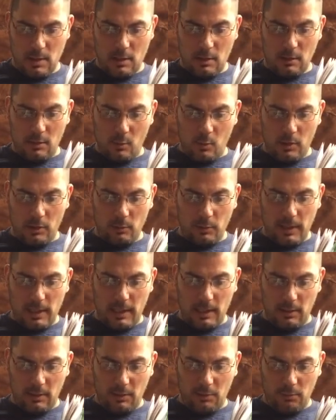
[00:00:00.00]
the one
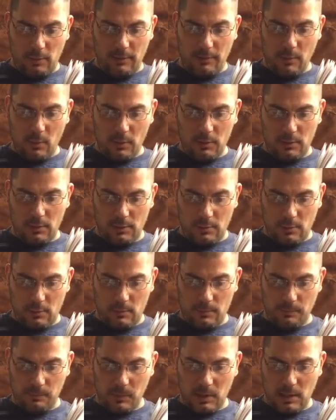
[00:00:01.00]
reading 342,
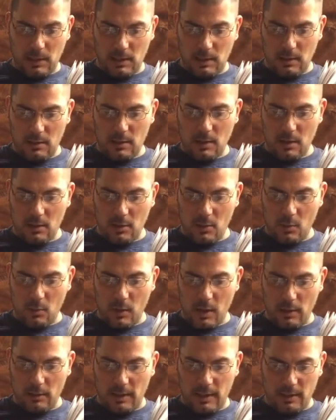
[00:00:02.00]
he did not know
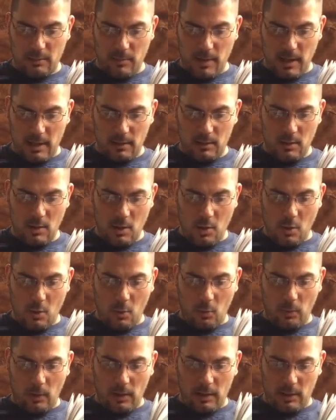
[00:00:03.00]
where he had been or
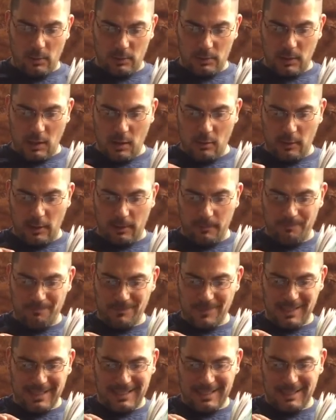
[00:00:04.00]
where he was going.
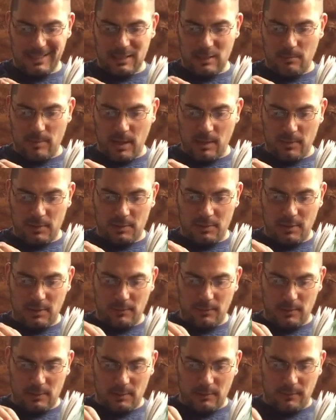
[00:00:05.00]
It didn't make much
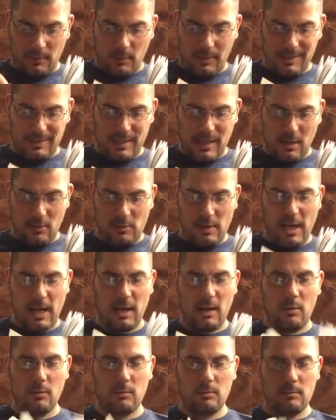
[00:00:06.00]
difference if he went down
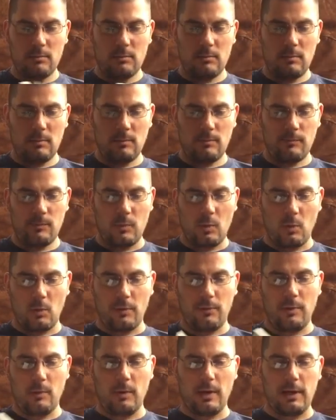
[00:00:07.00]
now or if
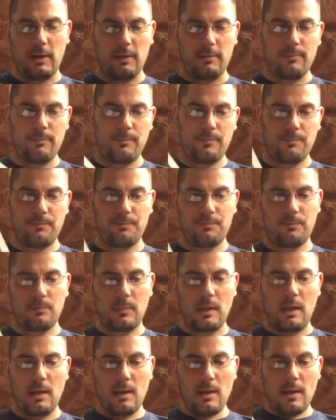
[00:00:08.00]
he waited.
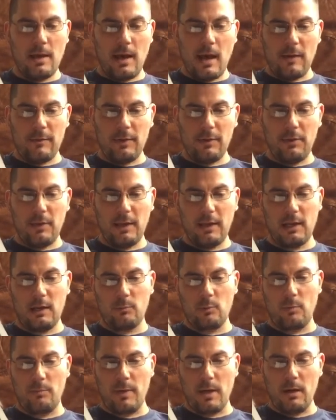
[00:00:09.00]
Everything in him
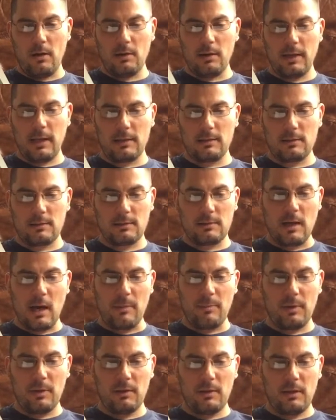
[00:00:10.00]
rebelled against
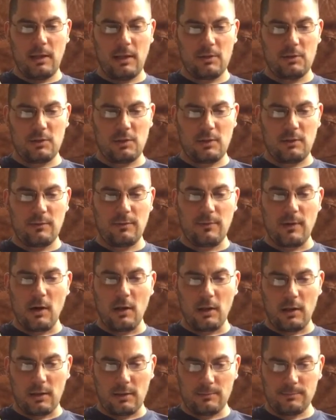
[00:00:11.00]
stopping the engine and
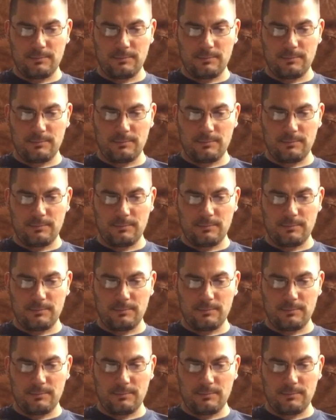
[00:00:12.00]
falling.